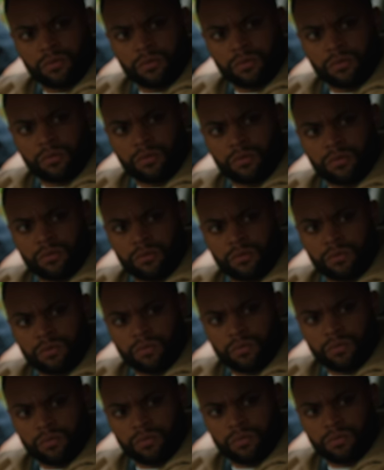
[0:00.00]

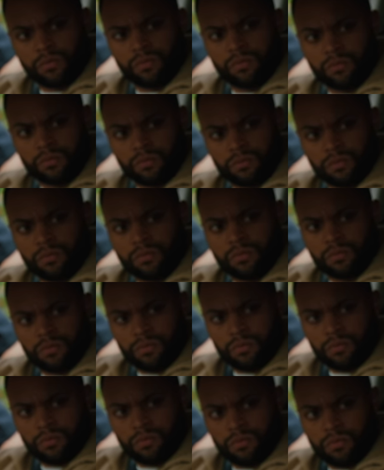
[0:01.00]

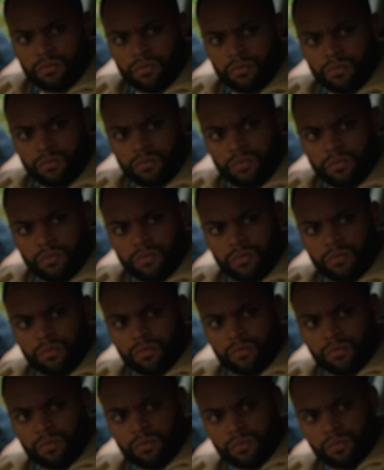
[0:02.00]

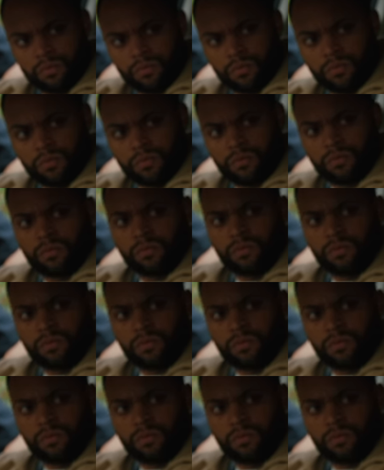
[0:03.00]
(silent)